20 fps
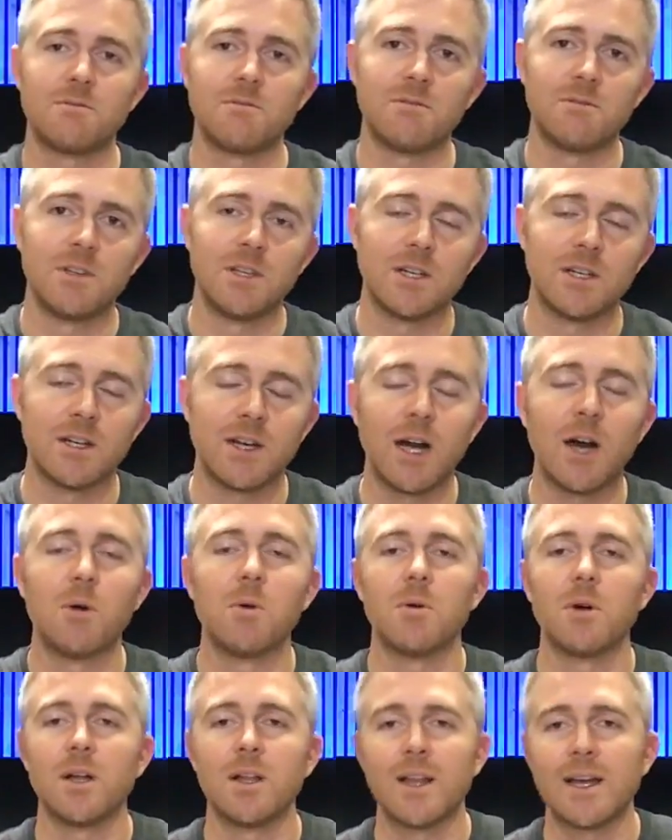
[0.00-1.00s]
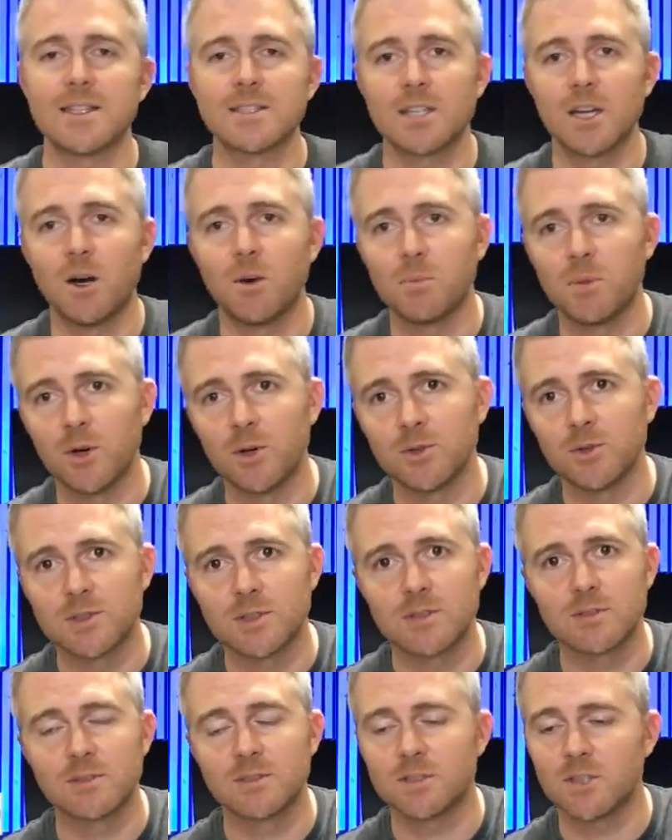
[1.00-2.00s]
the out, Alaska
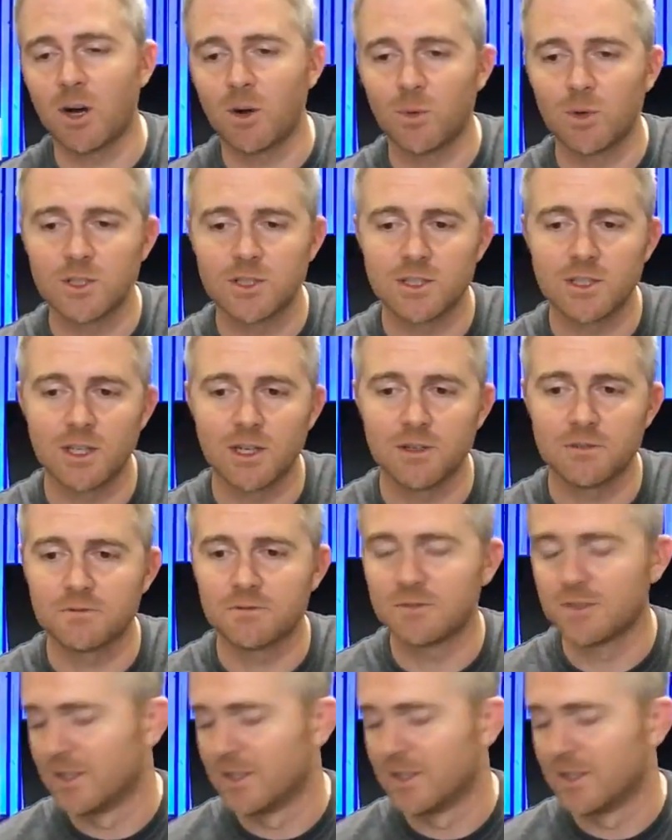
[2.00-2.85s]
Outpost, Star Wars stuff,